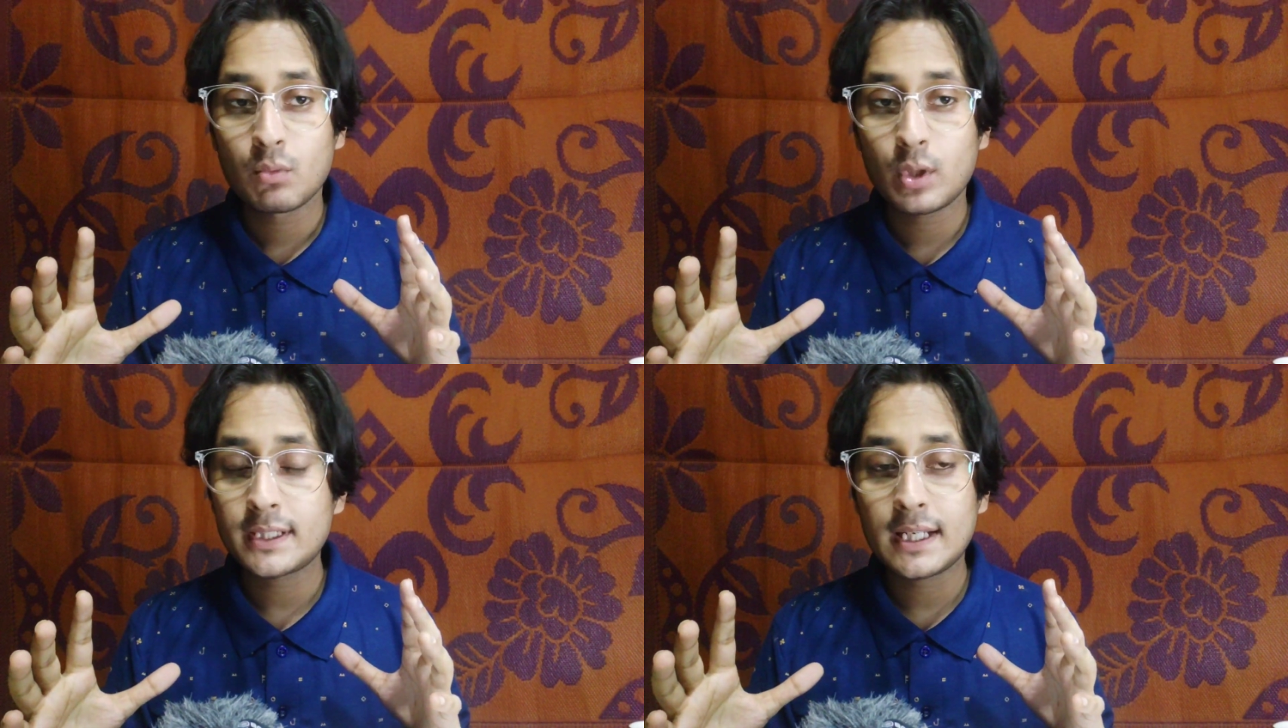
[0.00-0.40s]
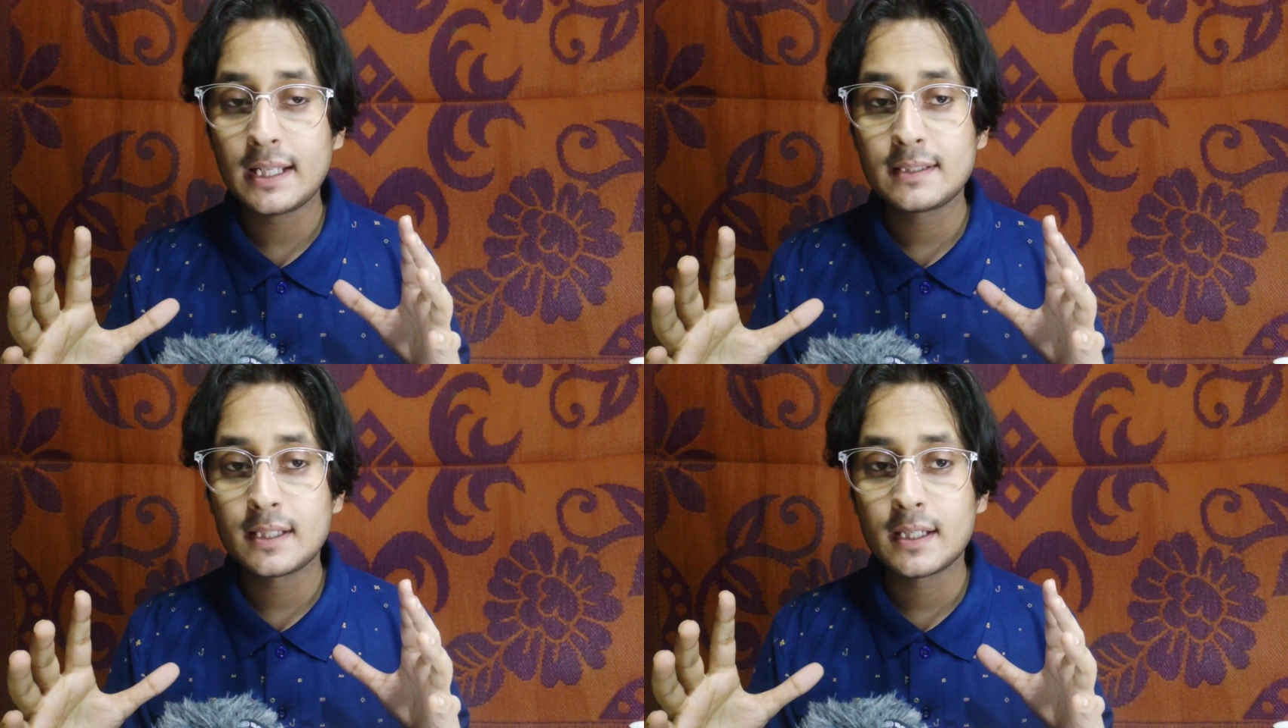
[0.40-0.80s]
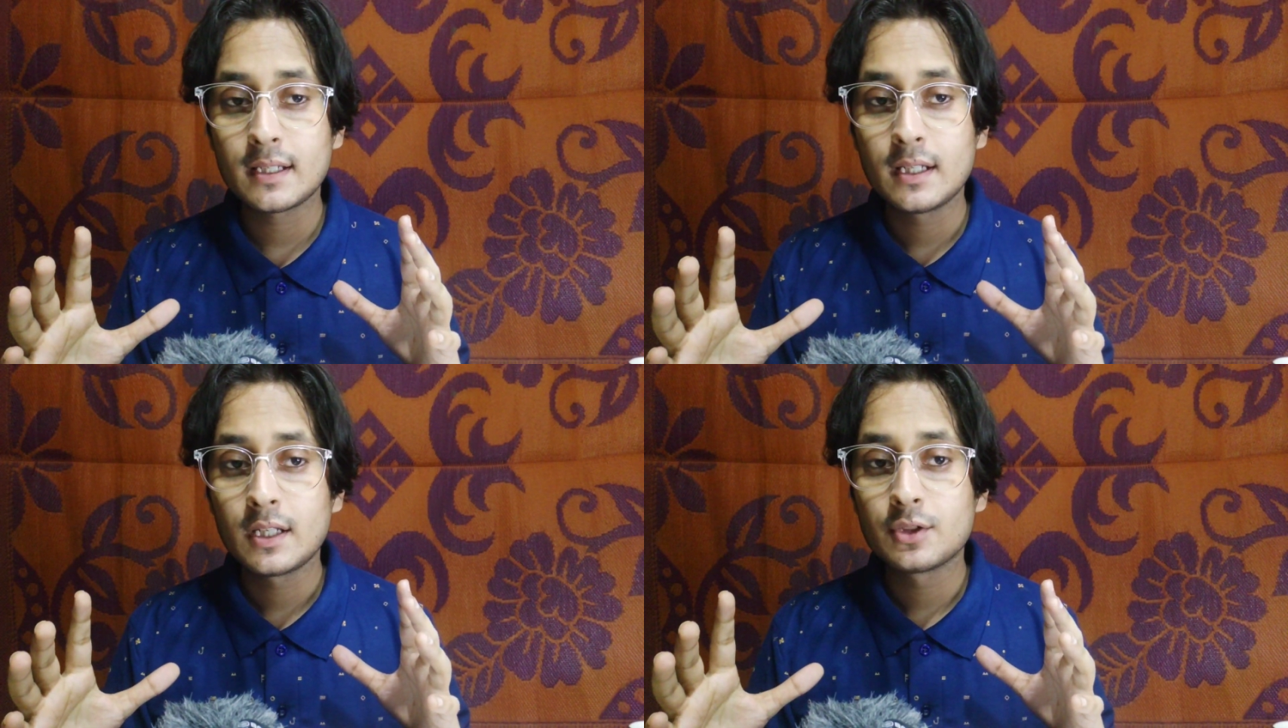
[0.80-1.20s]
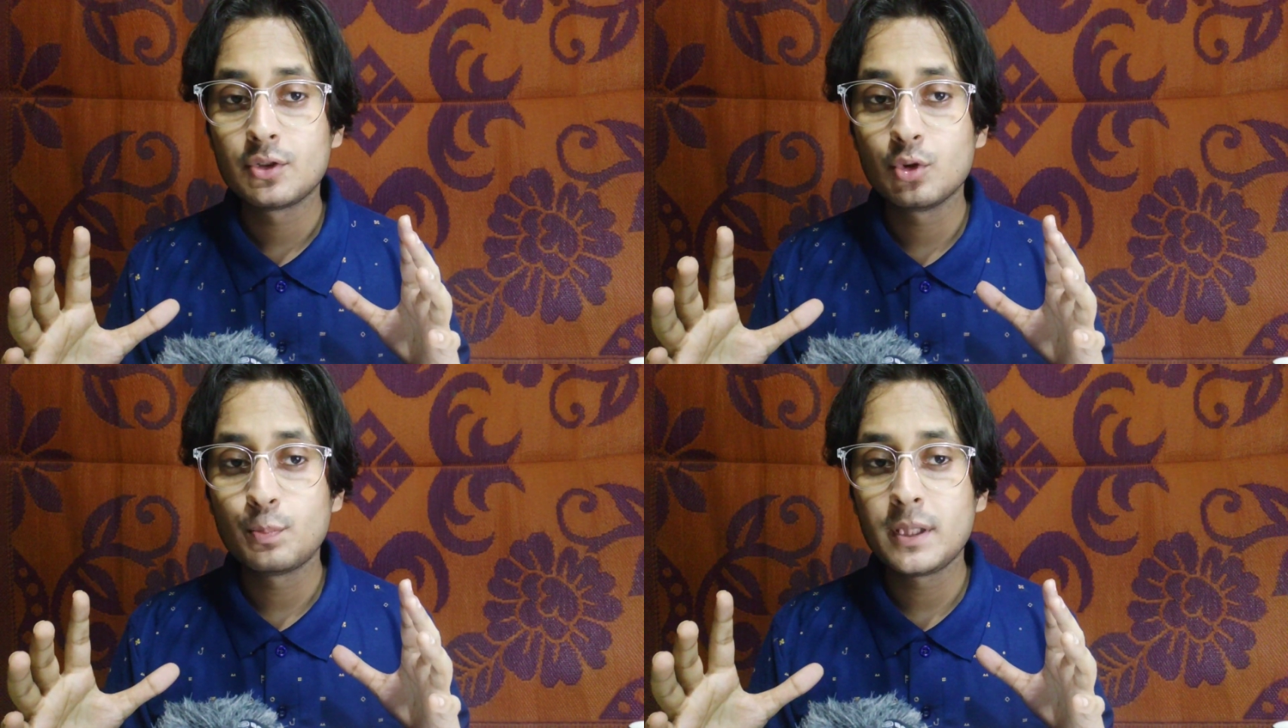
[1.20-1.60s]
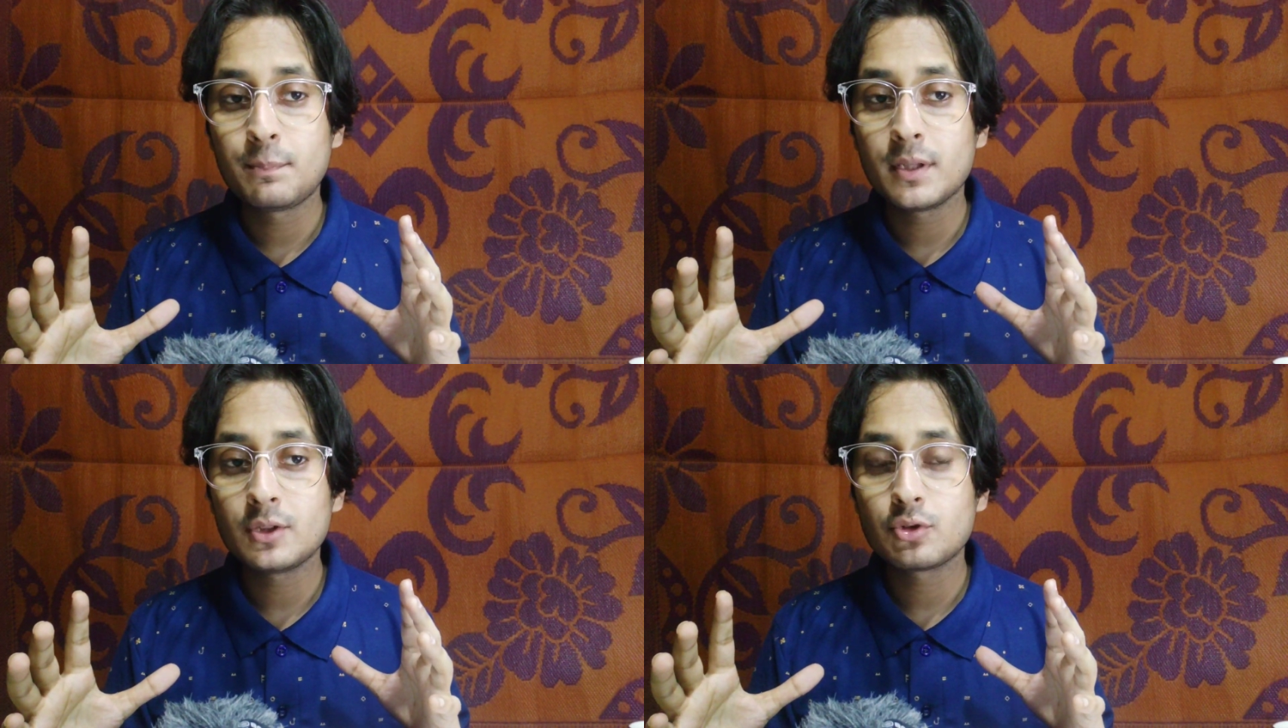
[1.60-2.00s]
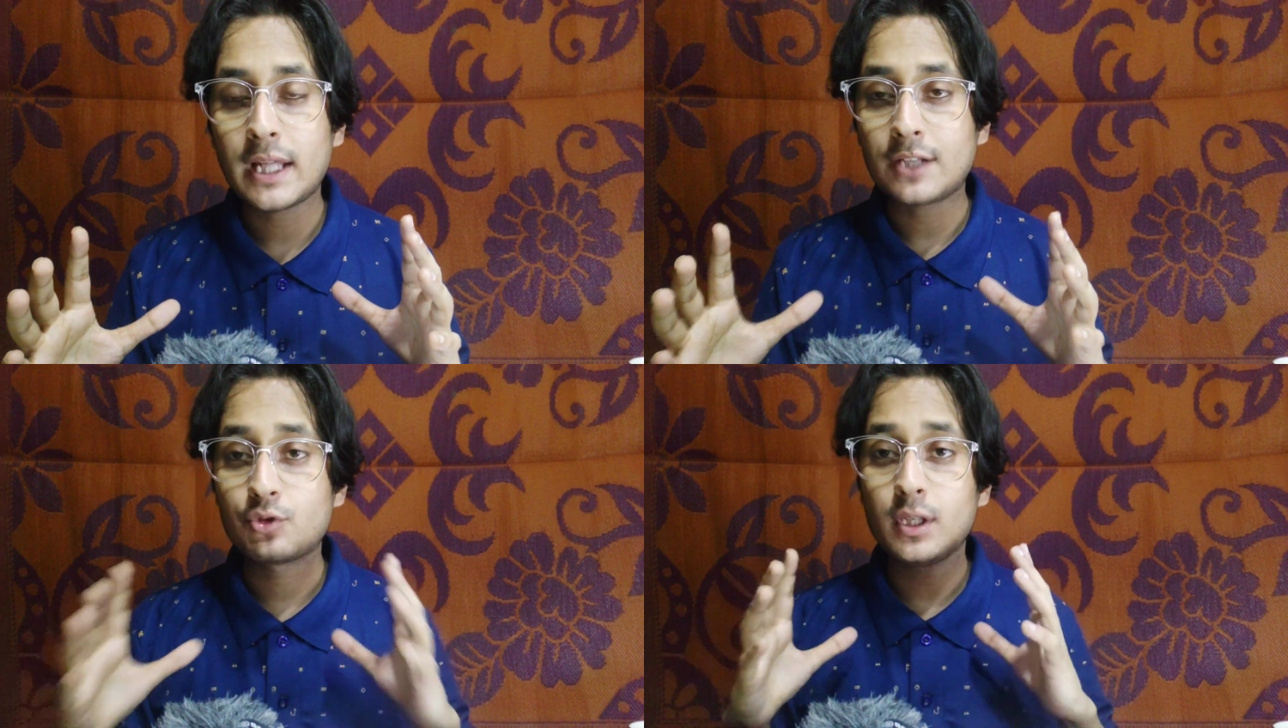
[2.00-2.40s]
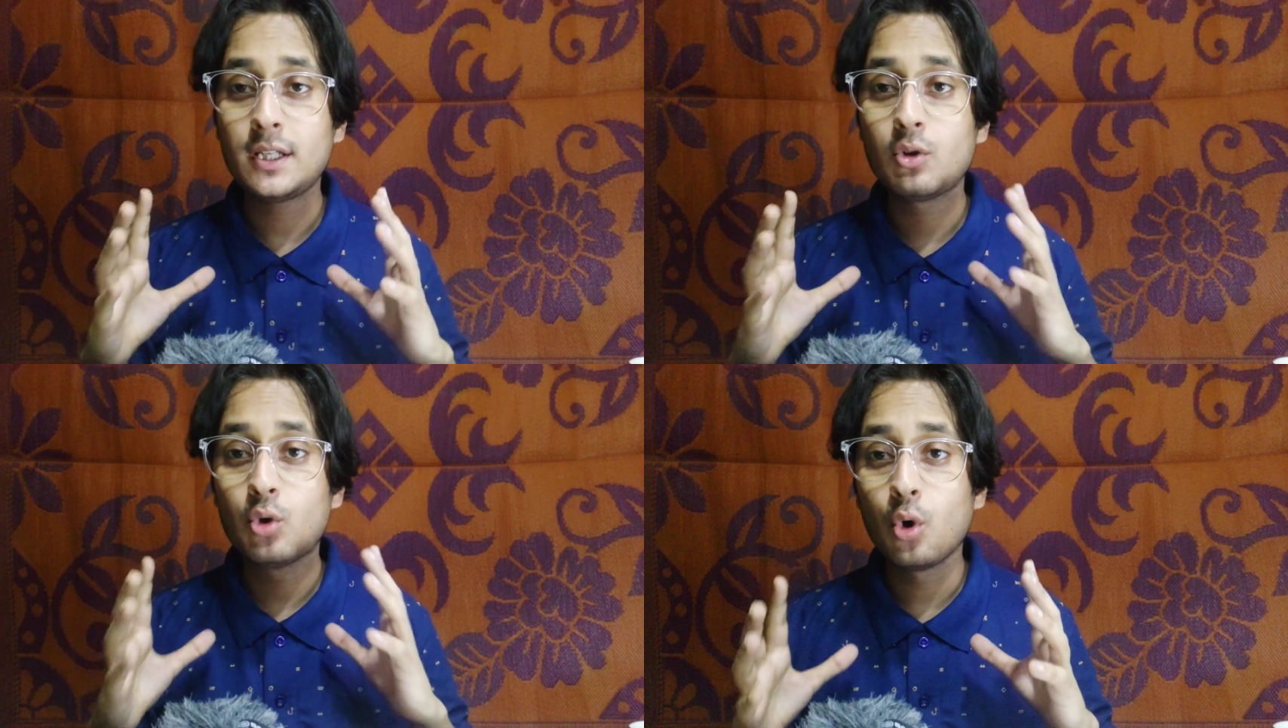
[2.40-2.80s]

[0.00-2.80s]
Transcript: what can i say you people should actually